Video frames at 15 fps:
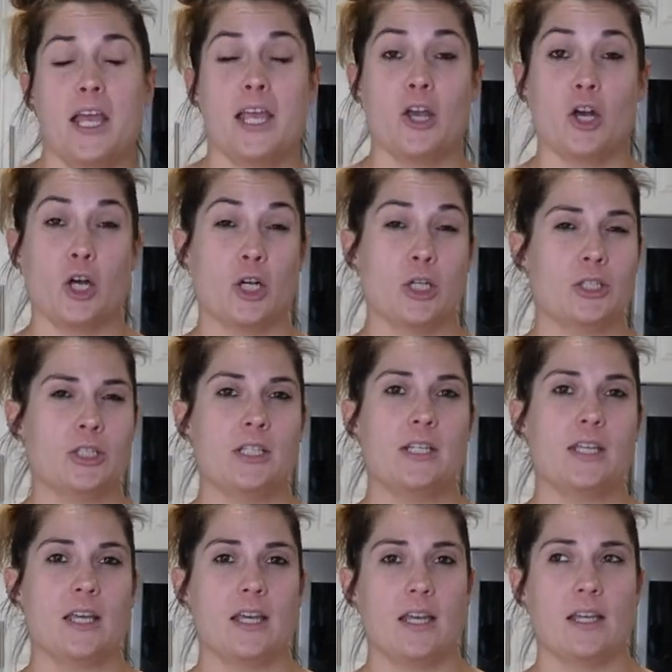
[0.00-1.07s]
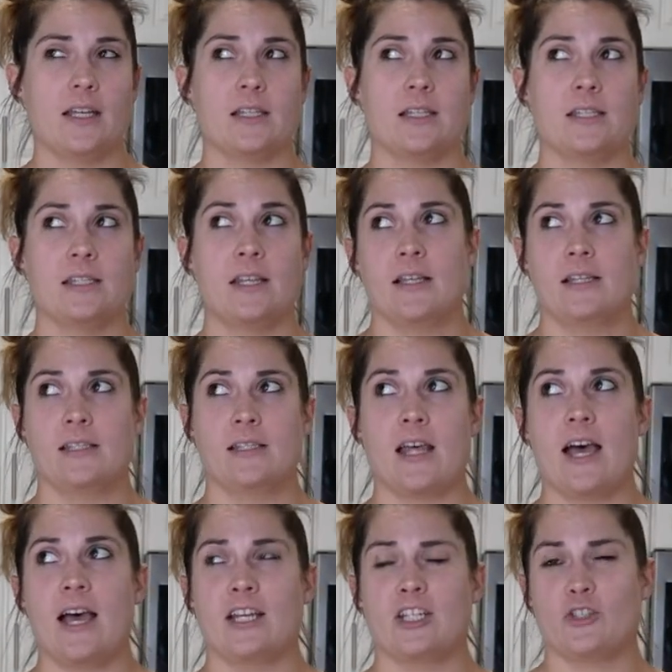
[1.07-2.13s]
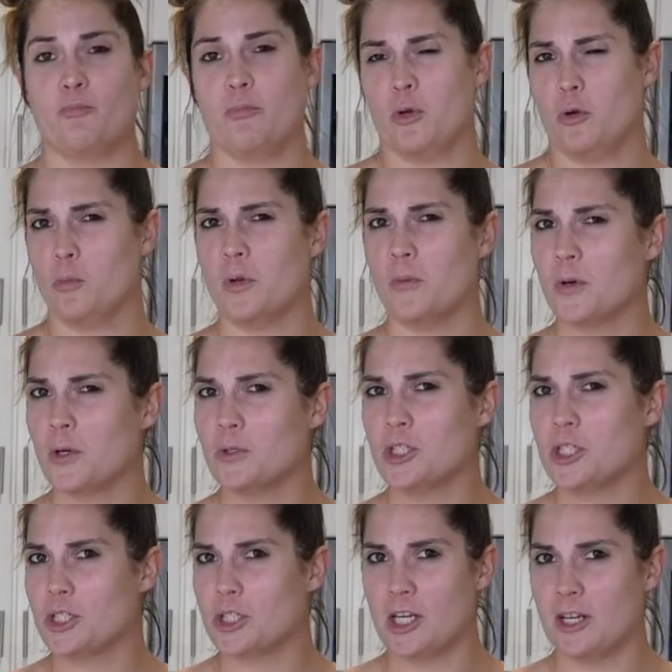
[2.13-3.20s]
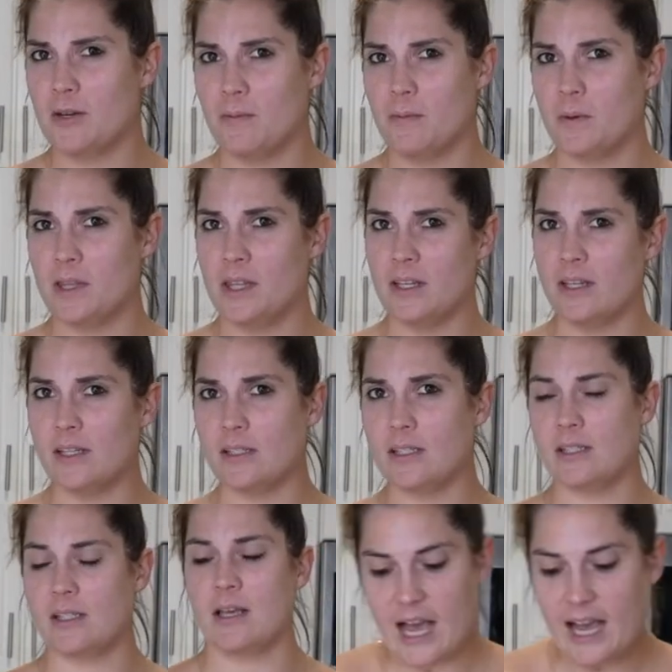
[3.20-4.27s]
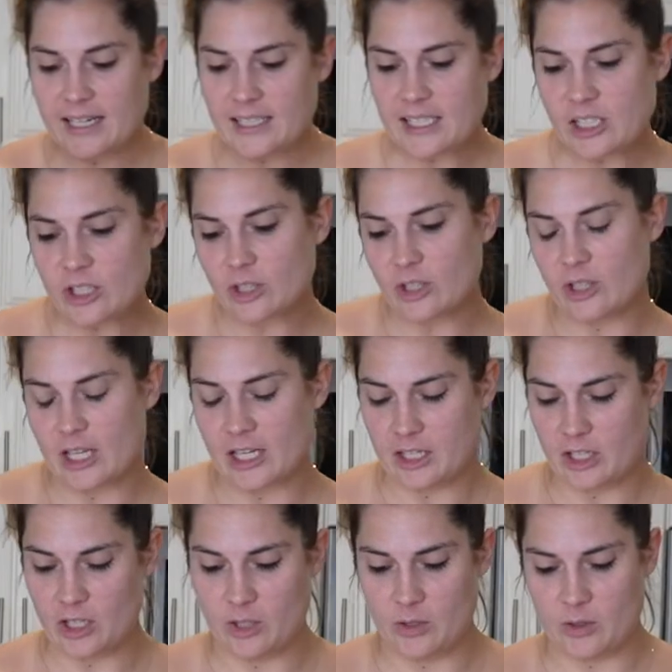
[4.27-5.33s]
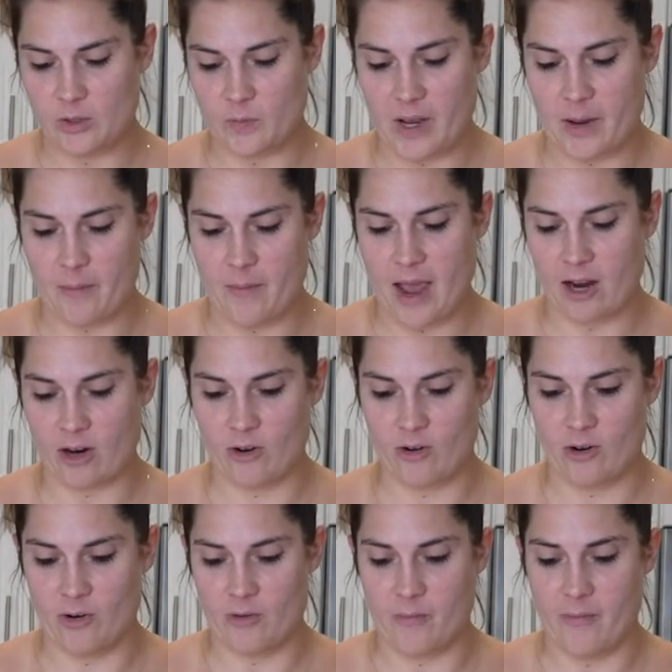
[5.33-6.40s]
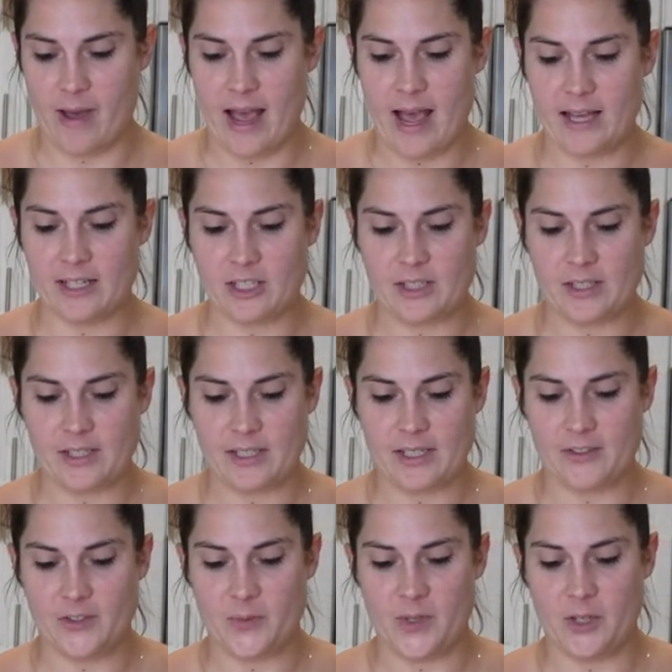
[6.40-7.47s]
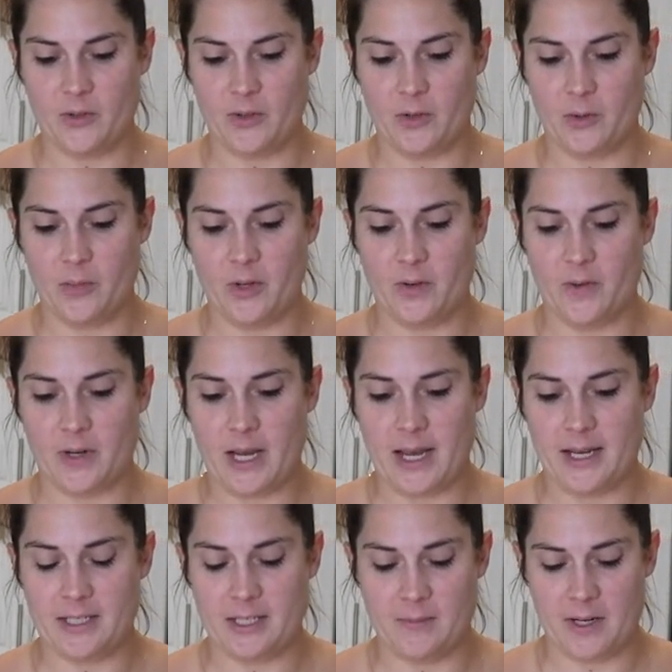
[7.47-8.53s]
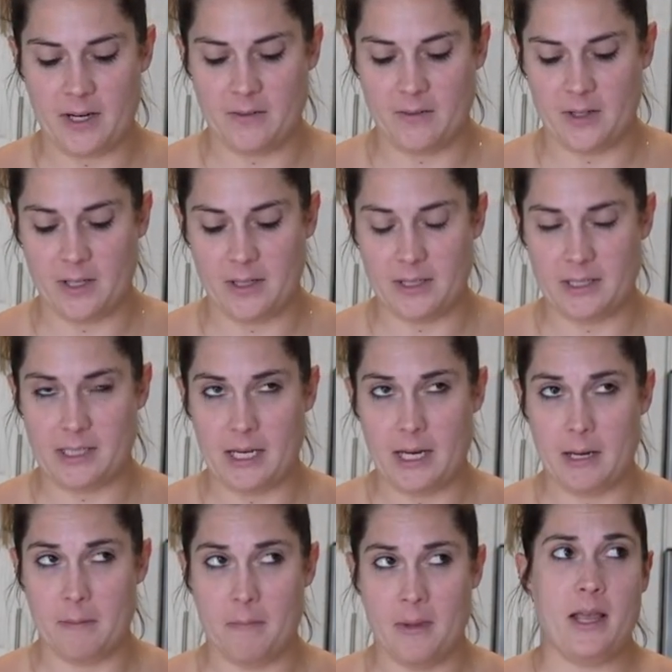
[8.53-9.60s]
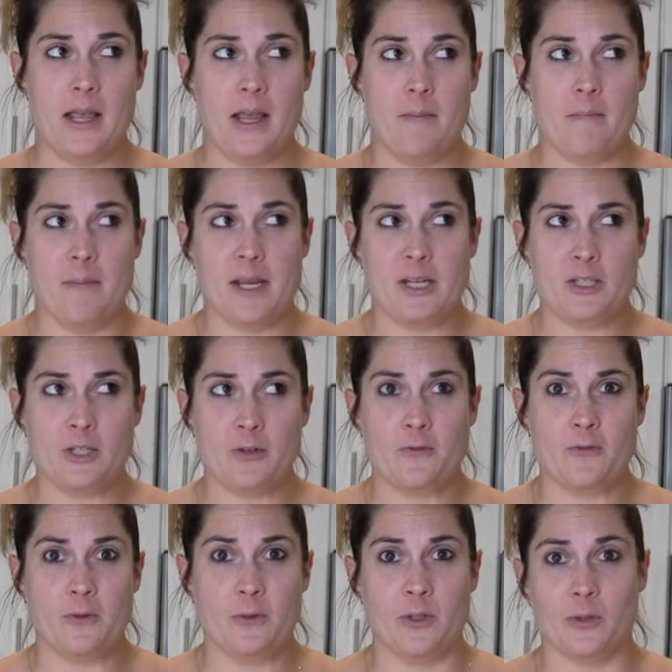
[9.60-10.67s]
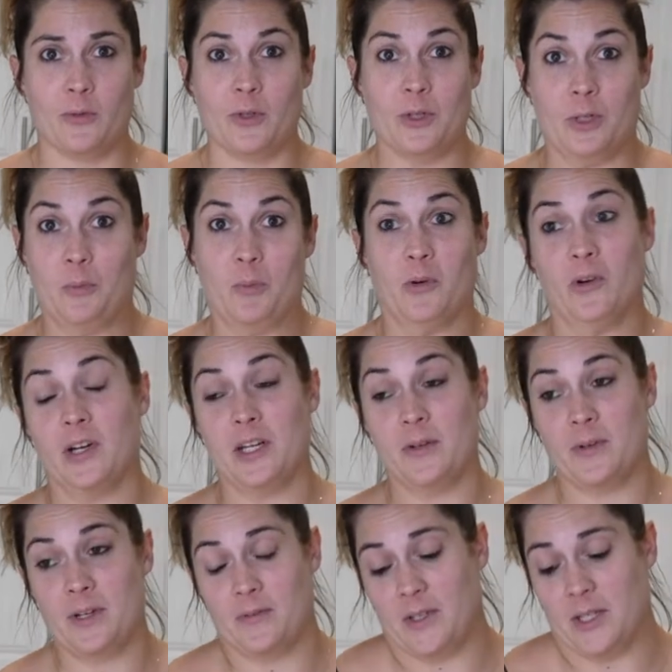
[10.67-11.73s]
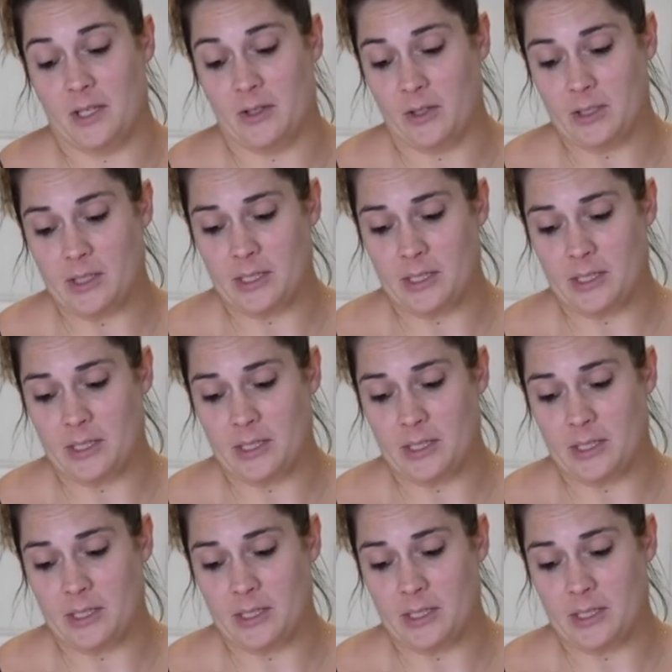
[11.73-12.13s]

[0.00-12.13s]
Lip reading: a Hershey Kiss / poop emoji shape with these. I still like to use my macaron mat just because it gives me a little bit of a guide to make everything the same. It makes your food look really pretty when everything looks the